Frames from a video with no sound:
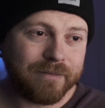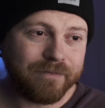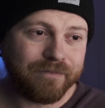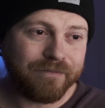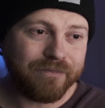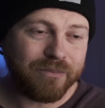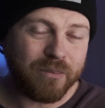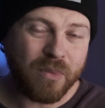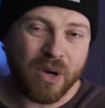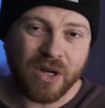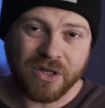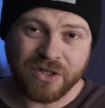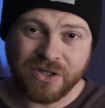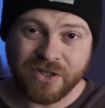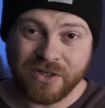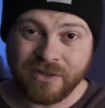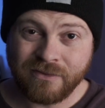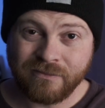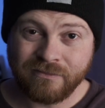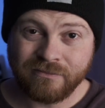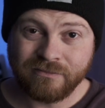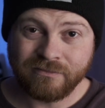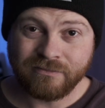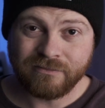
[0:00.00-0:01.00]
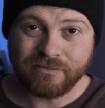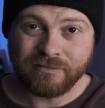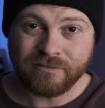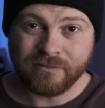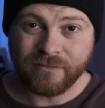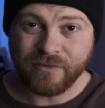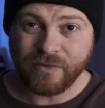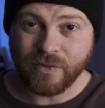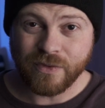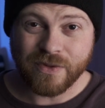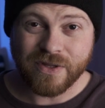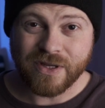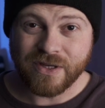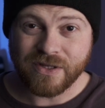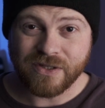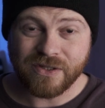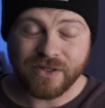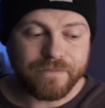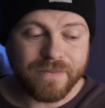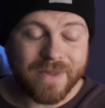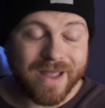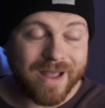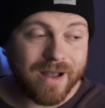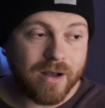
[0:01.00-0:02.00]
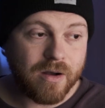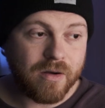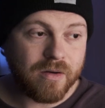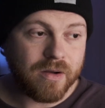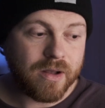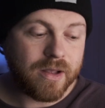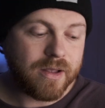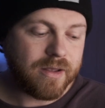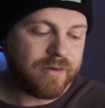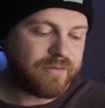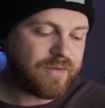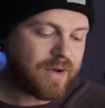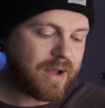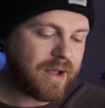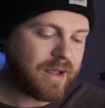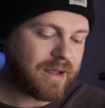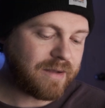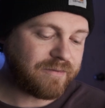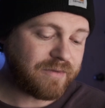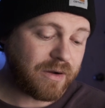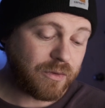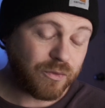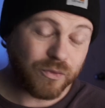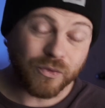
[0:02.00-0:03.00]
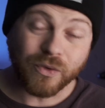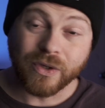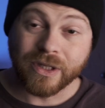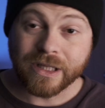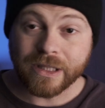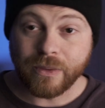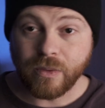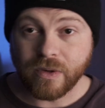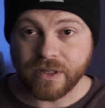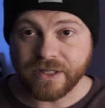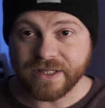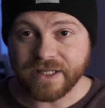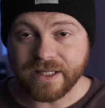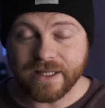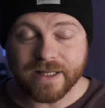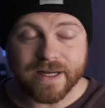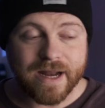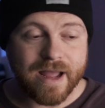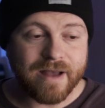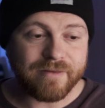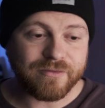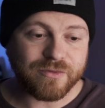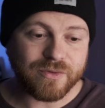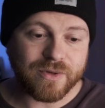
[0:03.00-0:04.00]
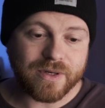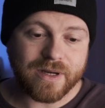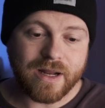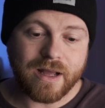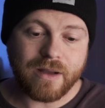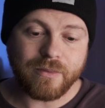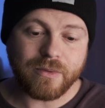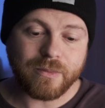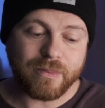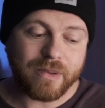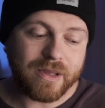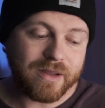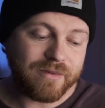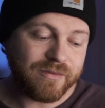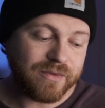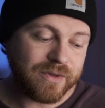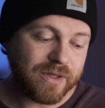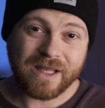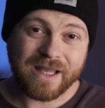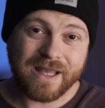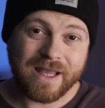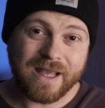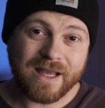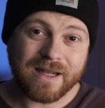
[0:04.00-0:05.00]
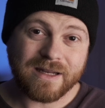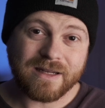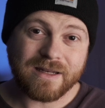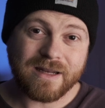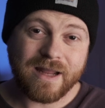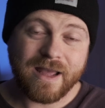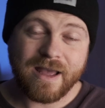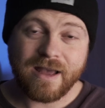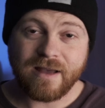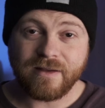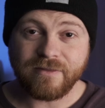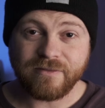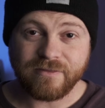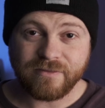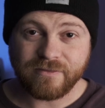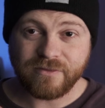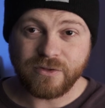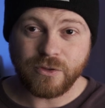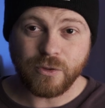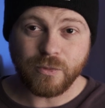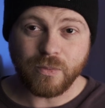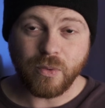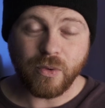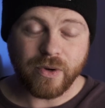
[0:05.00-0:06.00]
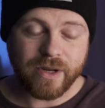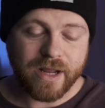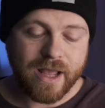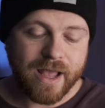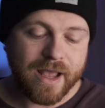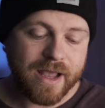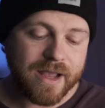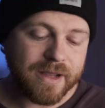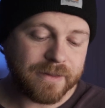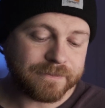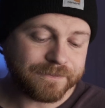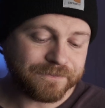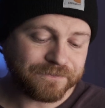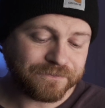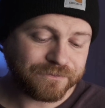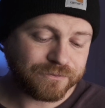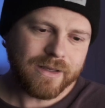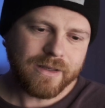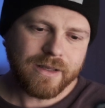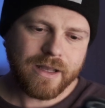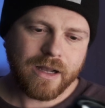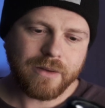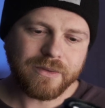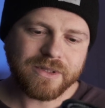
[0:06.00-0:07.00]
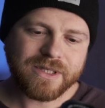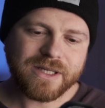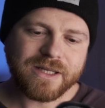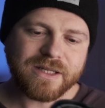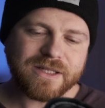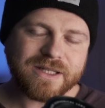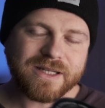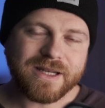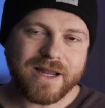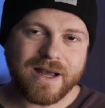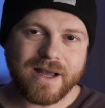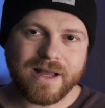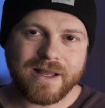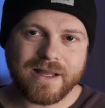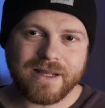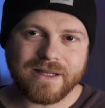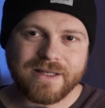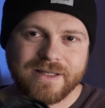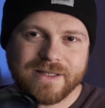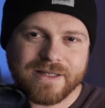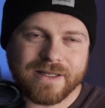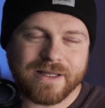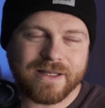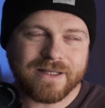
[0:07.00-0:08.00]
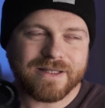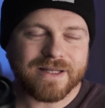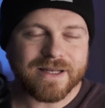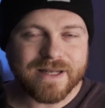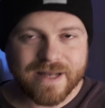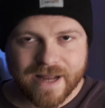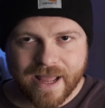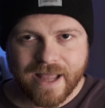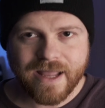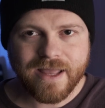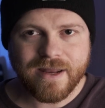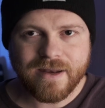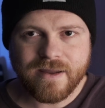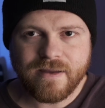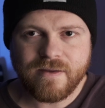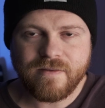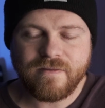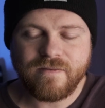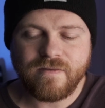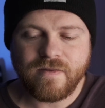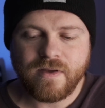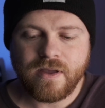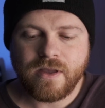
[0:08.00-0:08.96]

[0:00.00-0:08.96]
much for this. Now, if I really wanted to get after it, I would pay for the Canon f2.8. Yeah, I would say it's a negative